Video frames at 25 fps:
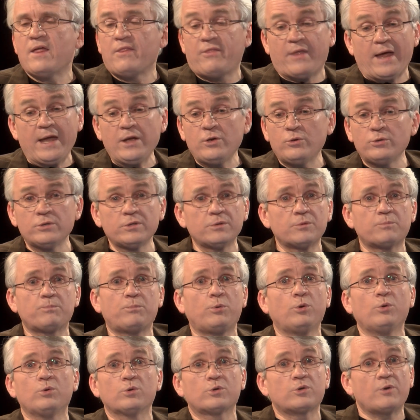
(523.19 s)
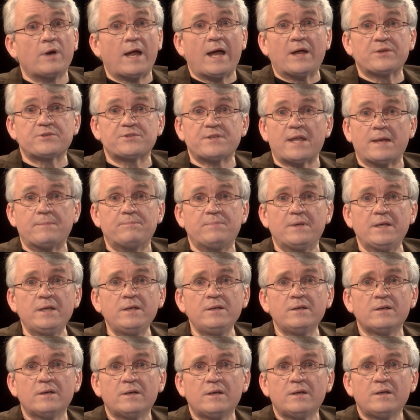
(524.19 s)
They couldn't pull crowds that
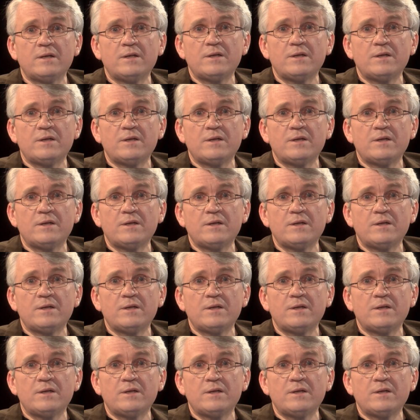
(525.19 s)
big.